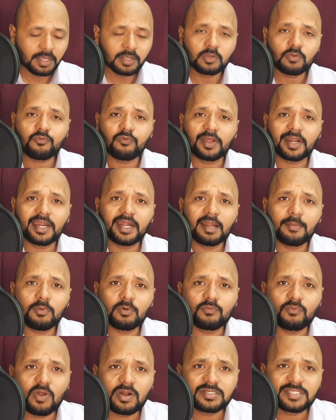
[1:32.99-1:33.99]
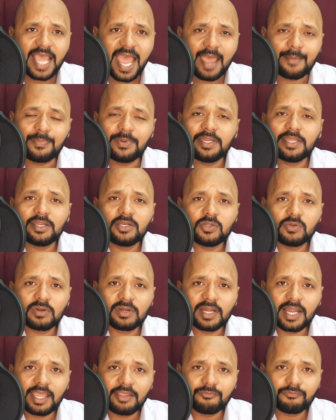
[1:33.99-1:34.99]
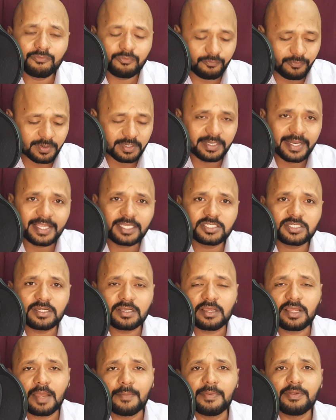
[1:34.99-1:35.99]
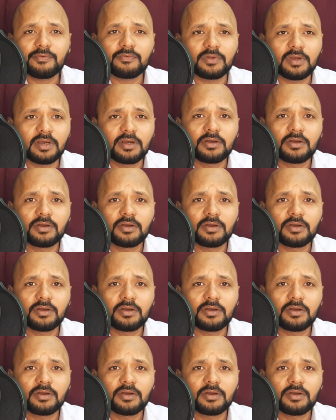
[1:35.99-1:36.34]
you forget about what's happening in your life for next coming